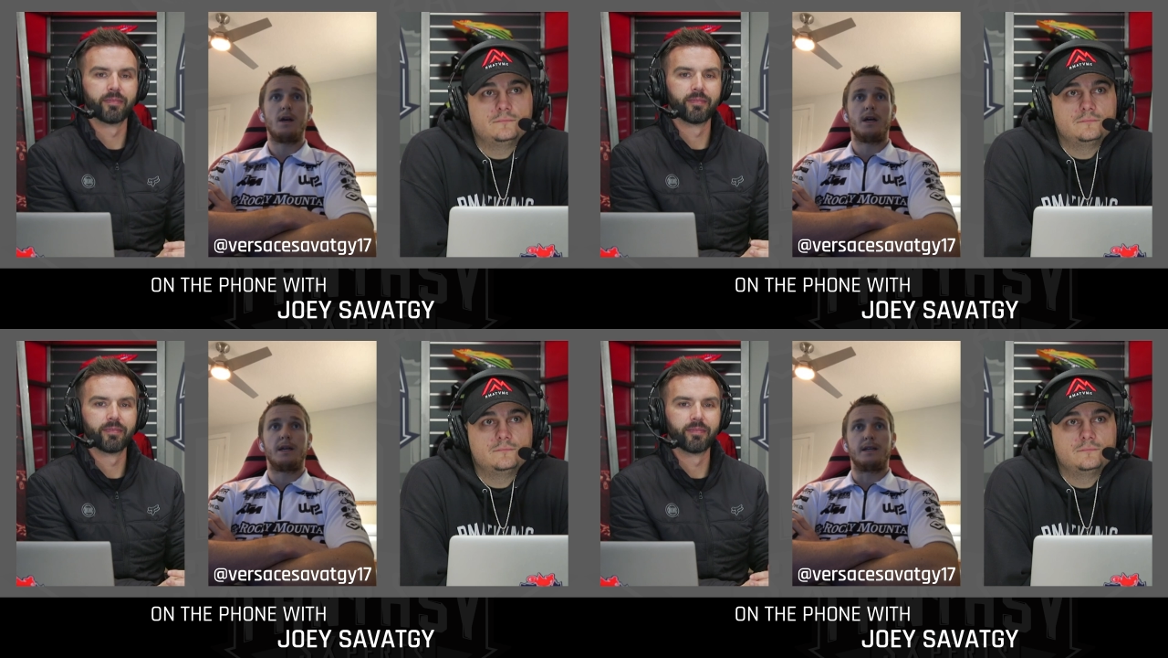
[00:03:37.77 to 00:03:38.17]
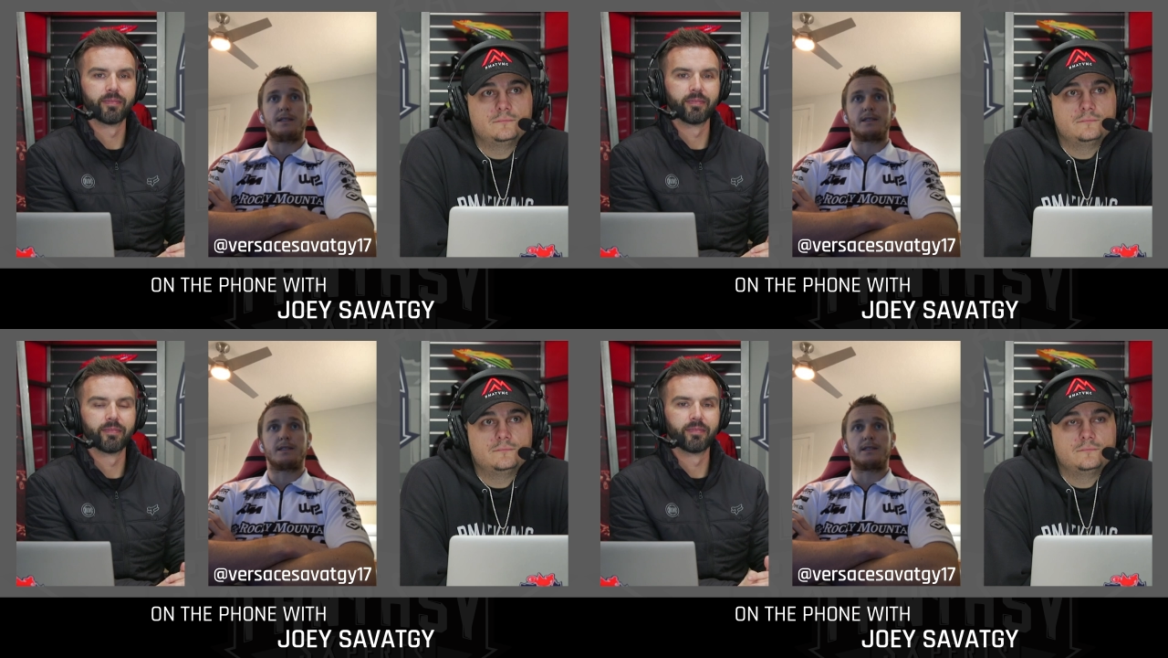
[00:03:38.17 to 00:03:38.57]

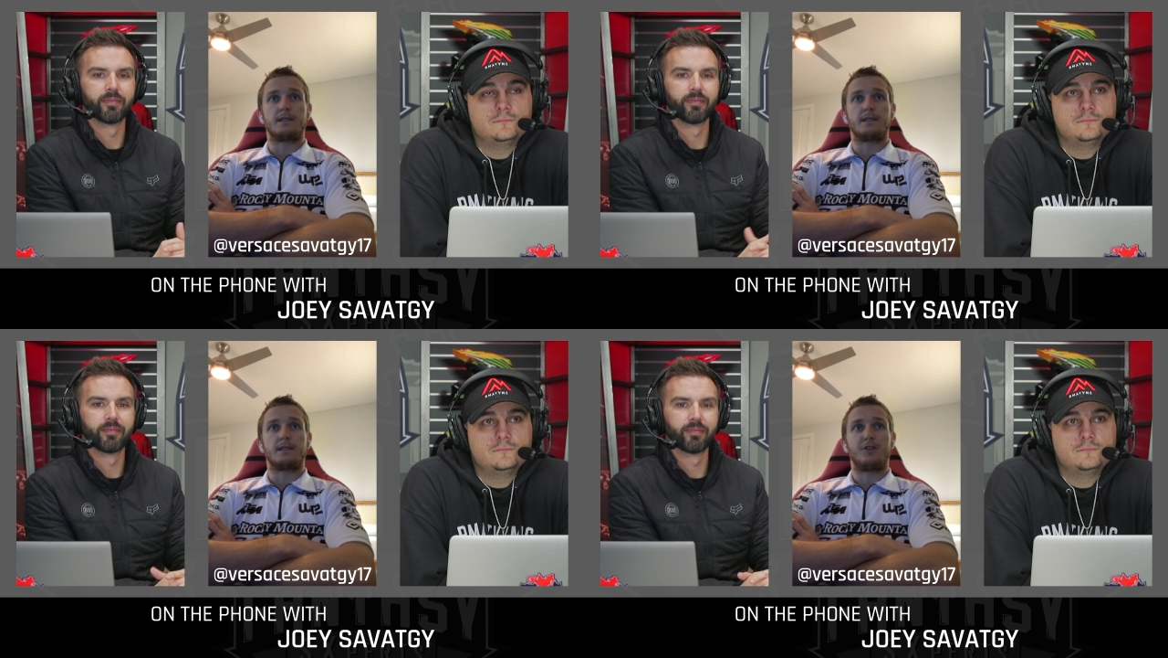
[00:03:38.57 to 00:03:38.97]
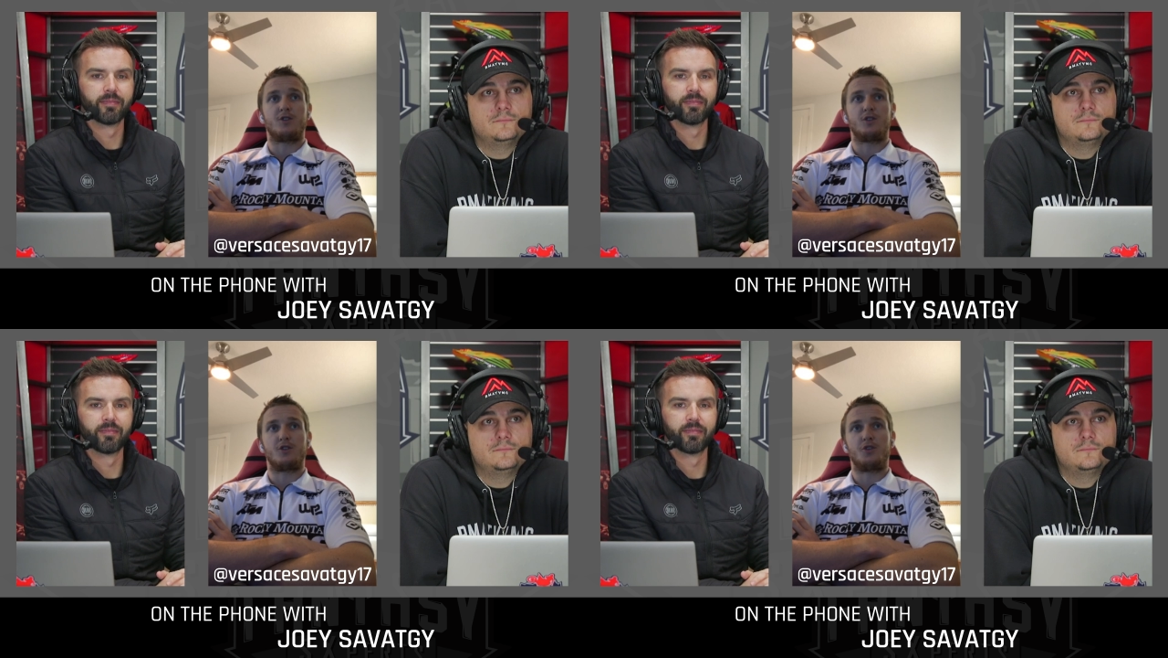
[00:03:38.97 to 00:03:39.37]
Speaker 1: is
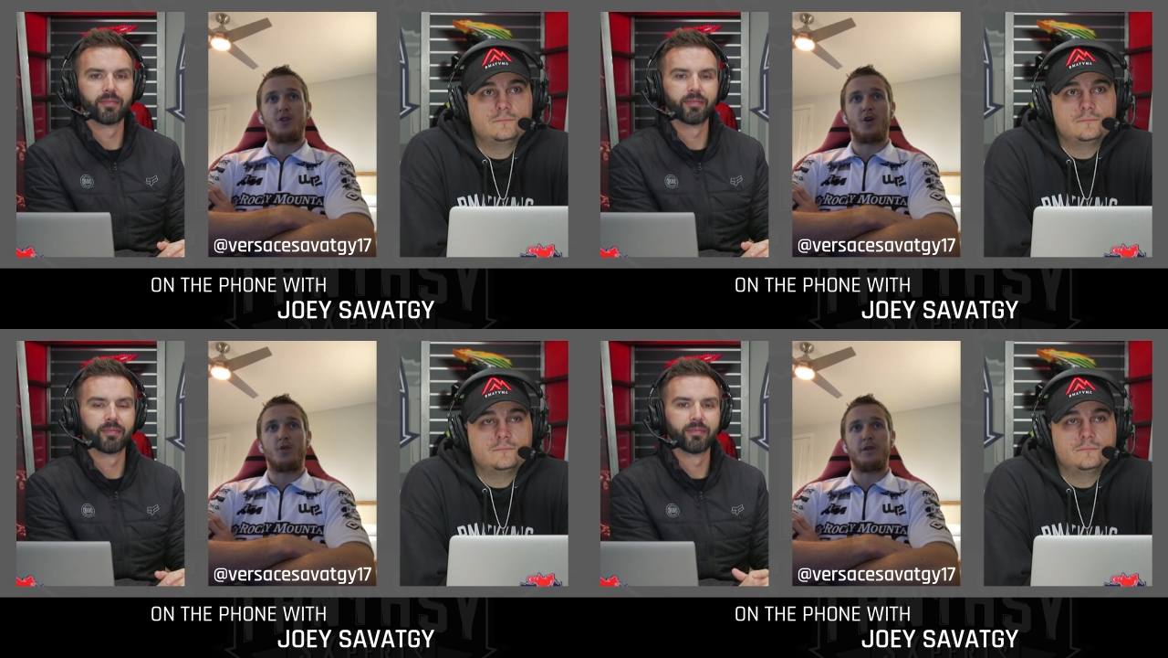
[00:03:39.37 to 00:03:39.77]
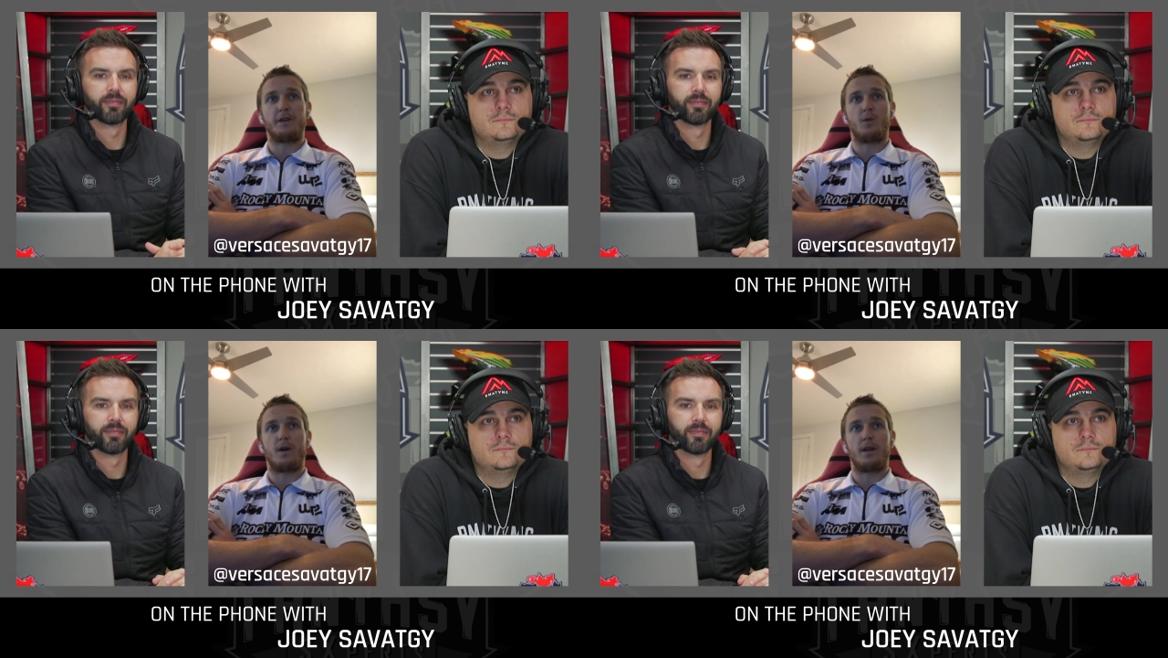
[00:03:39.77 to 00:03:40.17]
you don't really
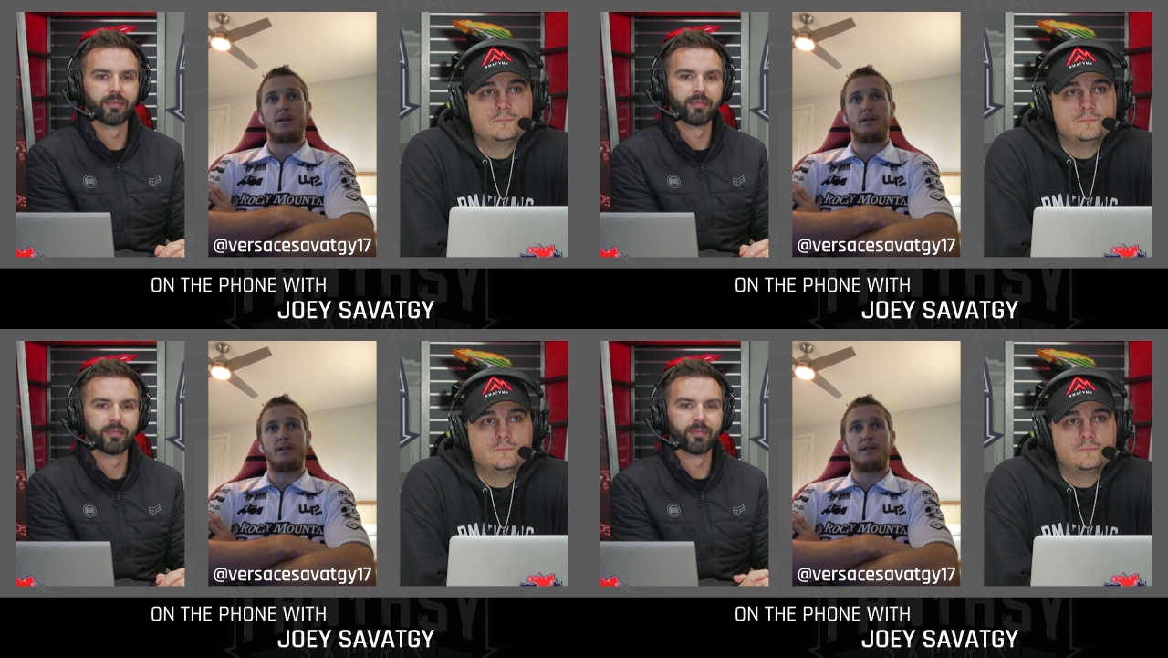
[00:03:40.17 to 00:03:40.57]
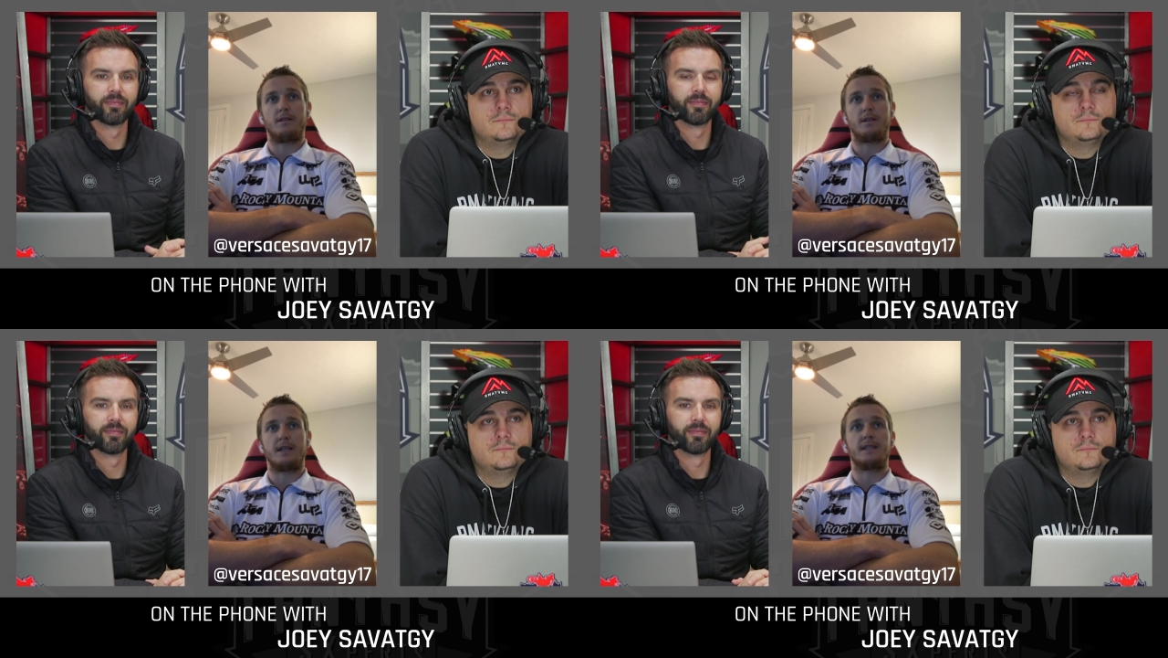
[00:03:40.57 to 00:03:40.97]
want to
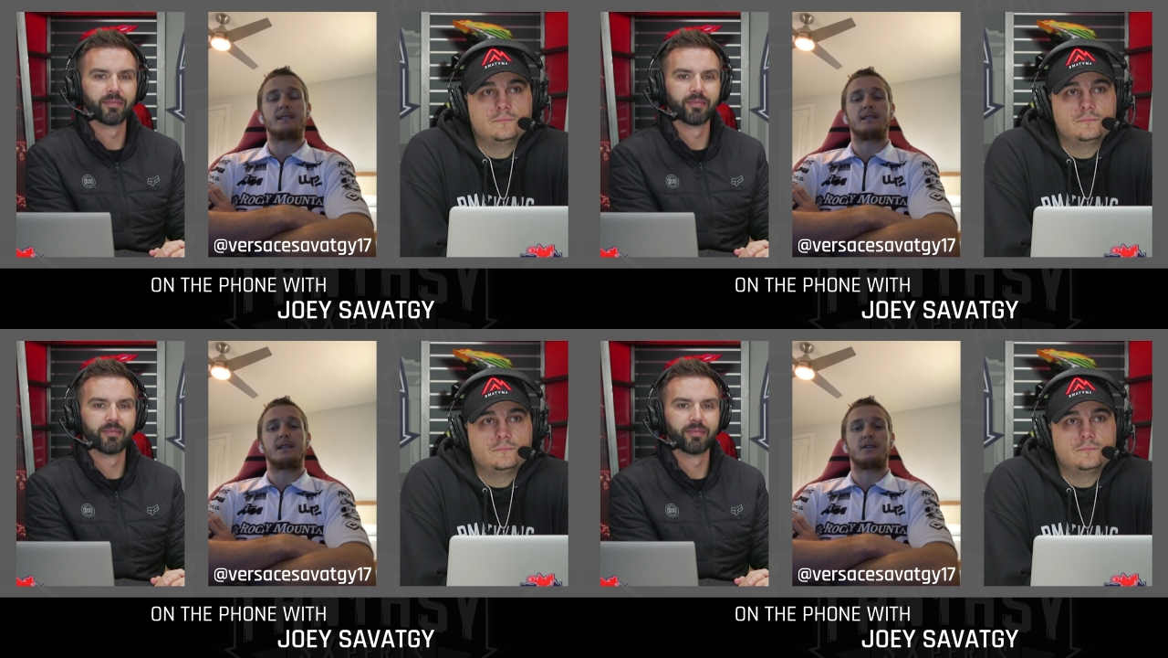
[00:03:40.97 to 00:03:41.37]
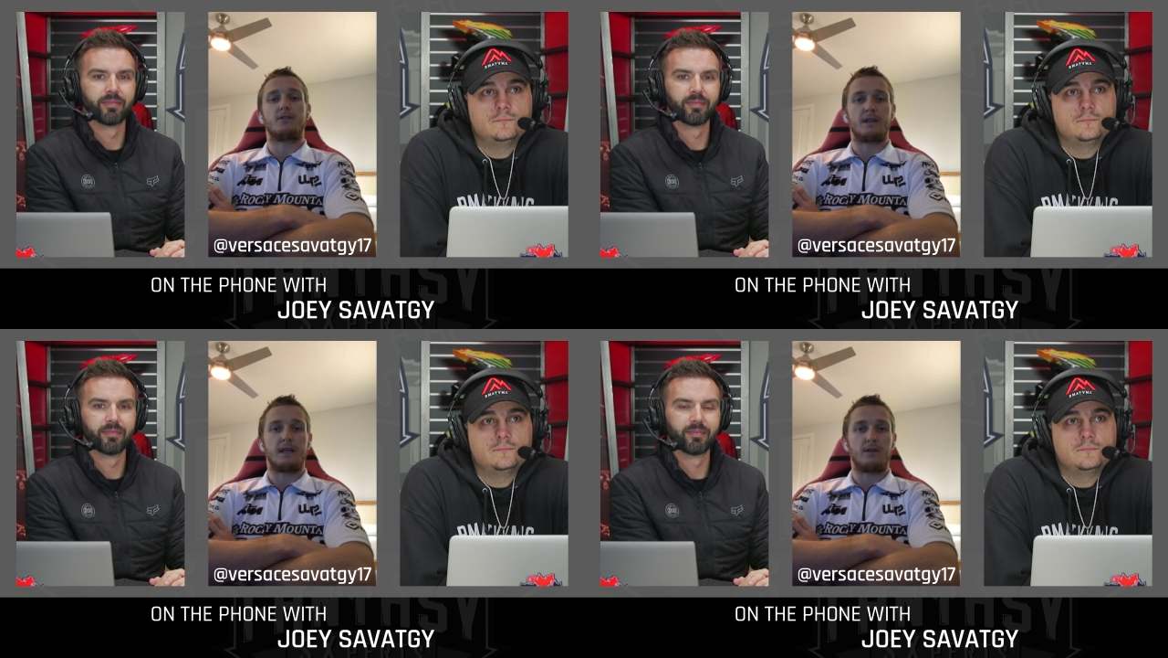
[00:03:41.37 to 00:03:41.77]
get sick
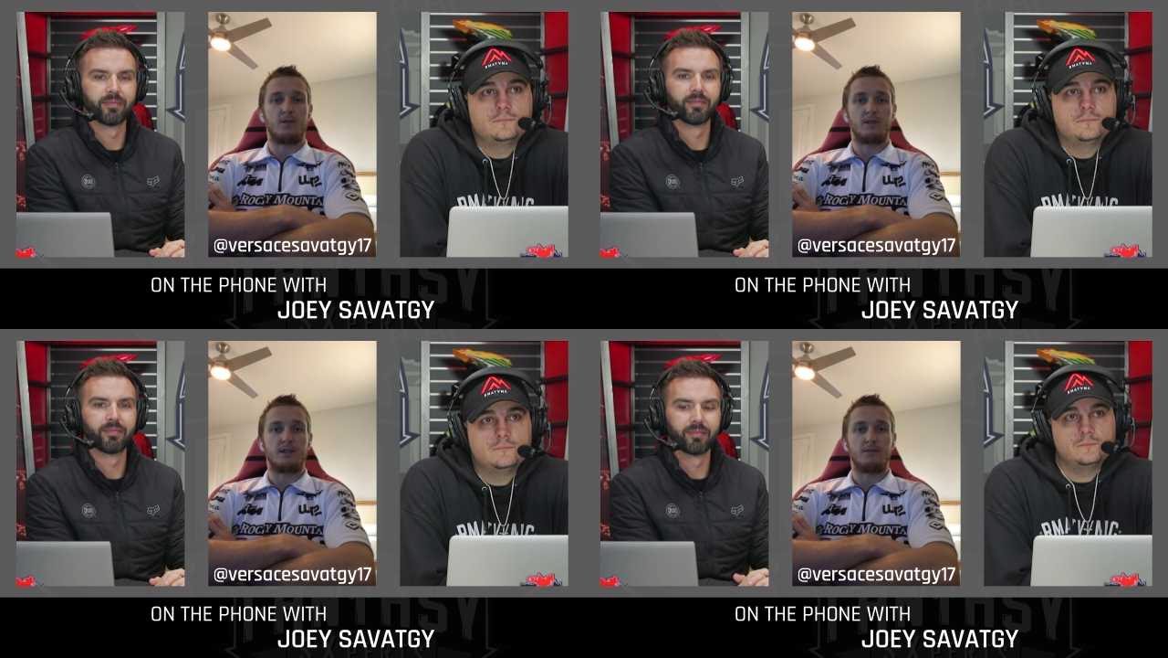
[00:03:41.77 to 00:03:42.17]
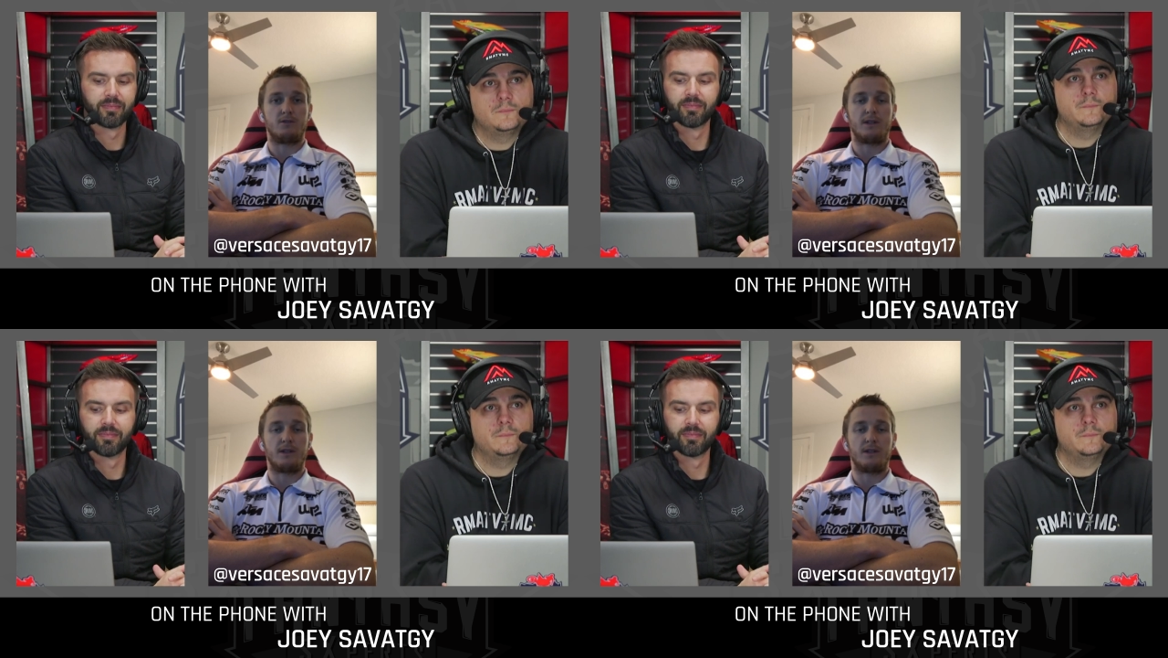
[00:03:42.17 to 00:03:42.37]
during the outdoor series.